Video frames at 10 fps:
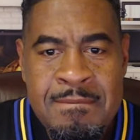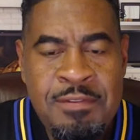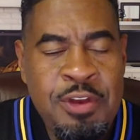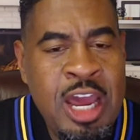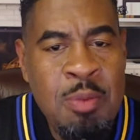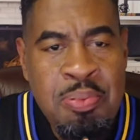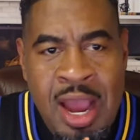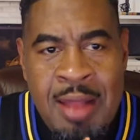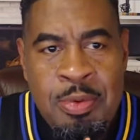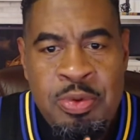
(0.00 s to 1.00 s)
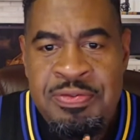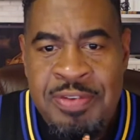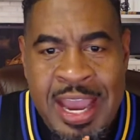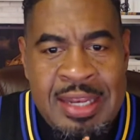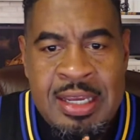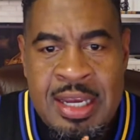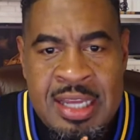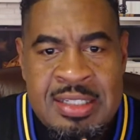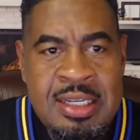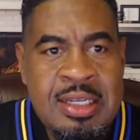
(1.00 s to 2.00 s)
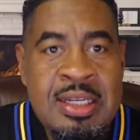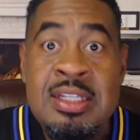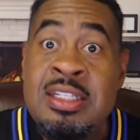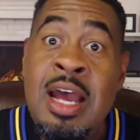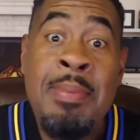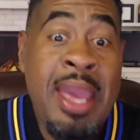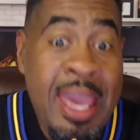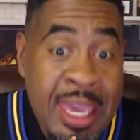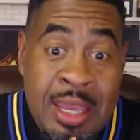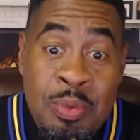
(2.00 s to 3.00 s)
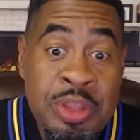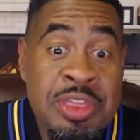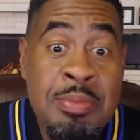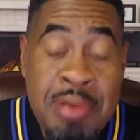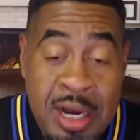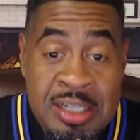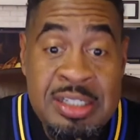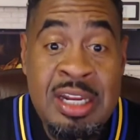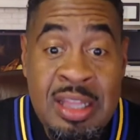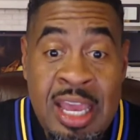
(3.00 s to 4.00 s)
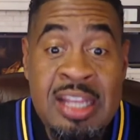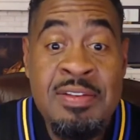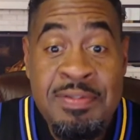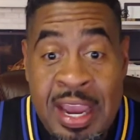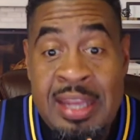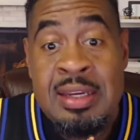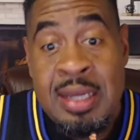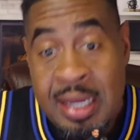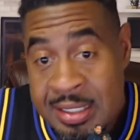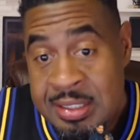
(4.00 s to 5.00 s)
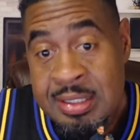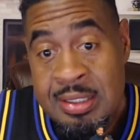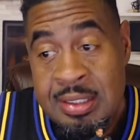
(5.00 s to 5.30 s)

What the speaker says: If you got a problem with fighting and cussing, stop hanging with the bunch that like to fight and cuss.